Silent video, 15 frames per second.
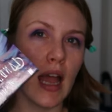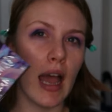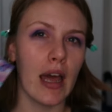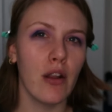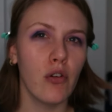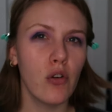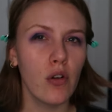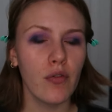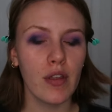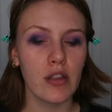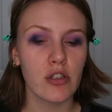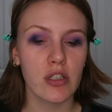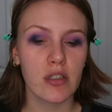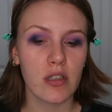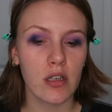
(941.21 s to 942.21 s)
I don't know if they
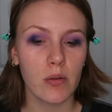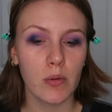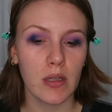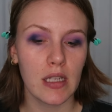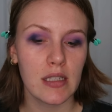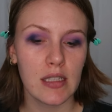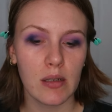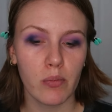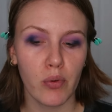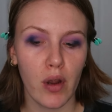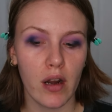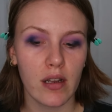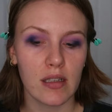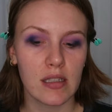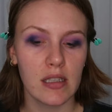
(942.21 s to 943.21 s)
just started releasing
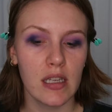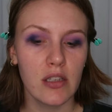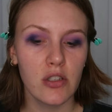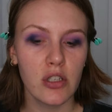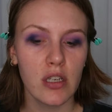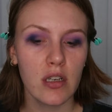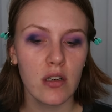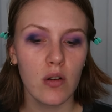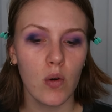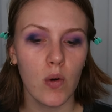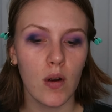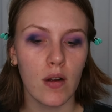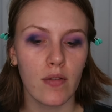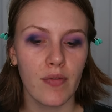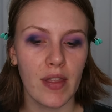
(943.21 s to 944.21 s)
products this year
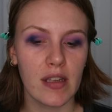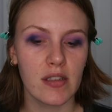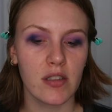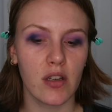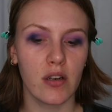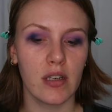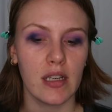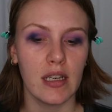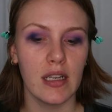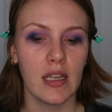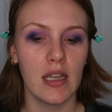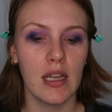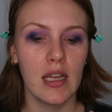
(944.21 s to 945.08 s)
or if they started